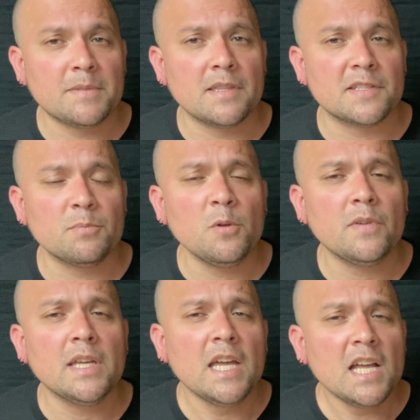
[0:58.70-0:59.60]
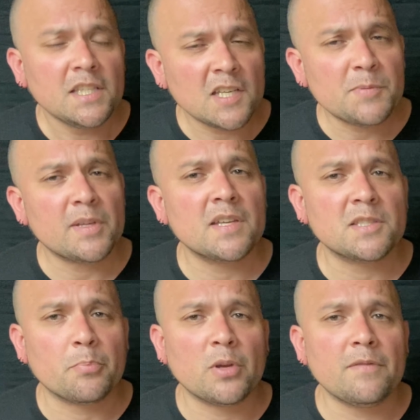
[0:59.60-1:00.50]
to this movie, just because
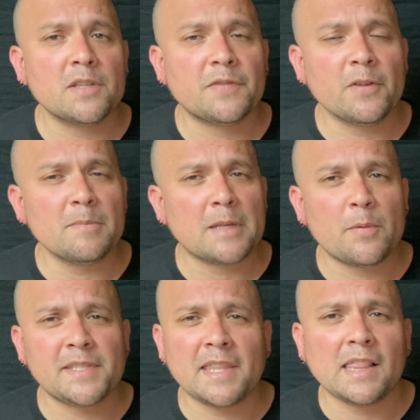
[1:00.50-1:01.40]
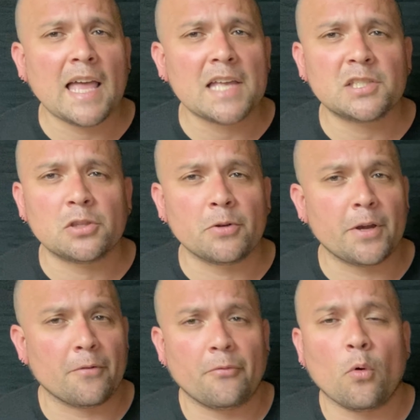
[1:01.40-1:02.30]
the previous films, I would say the last three
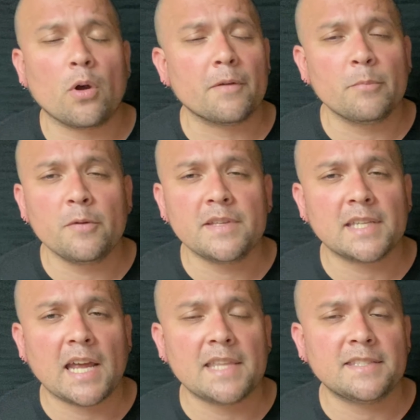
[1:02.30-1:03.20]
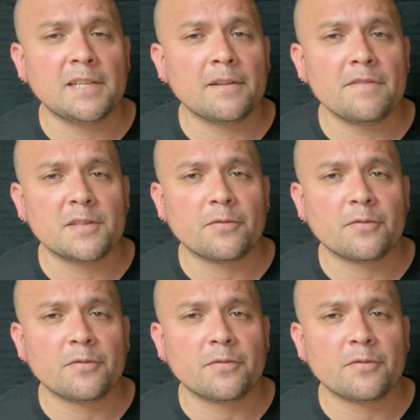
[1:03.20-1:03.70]
or four movies that I had seen of this